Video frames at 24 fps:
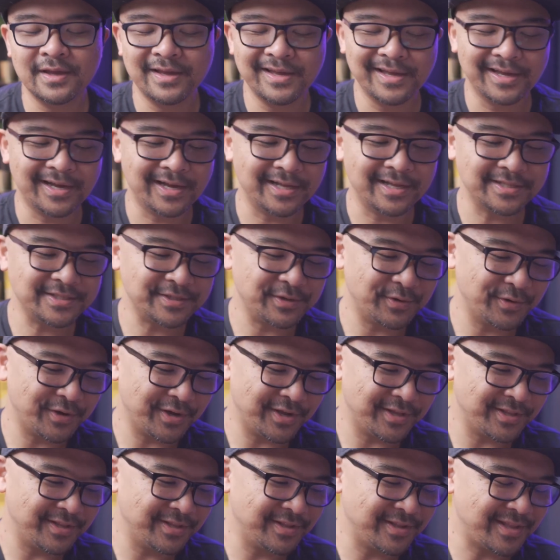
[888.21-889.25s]
That's so
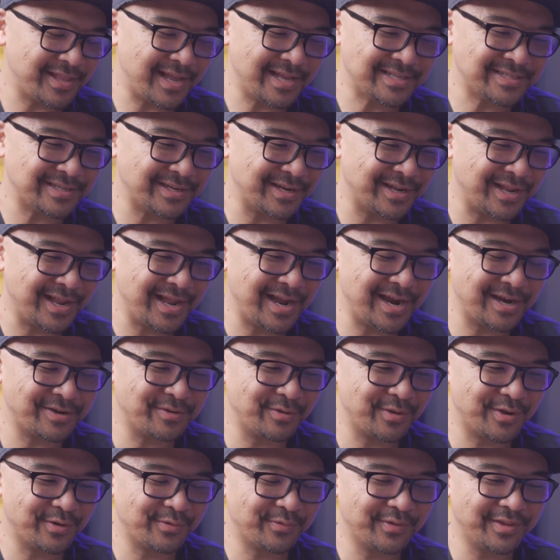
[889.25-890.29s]
good. That's
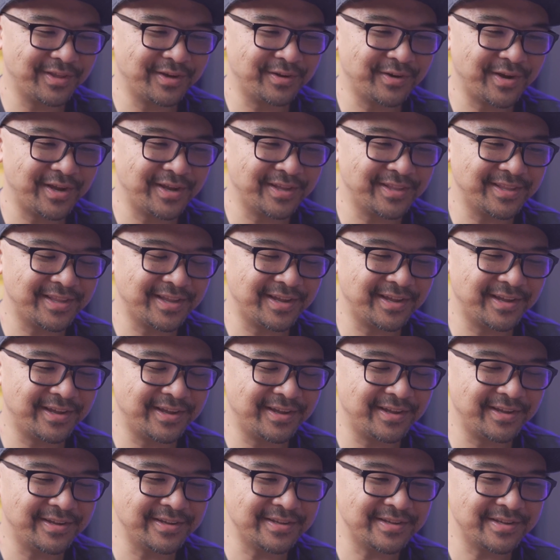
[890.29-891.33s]
actually a really great
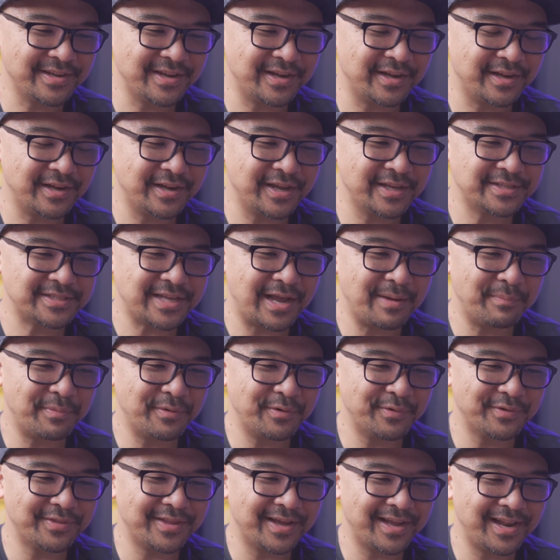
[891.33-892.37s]
example
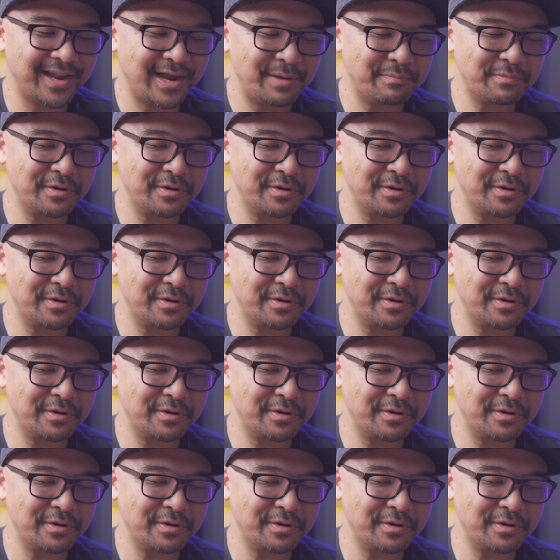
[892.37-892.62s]
with that.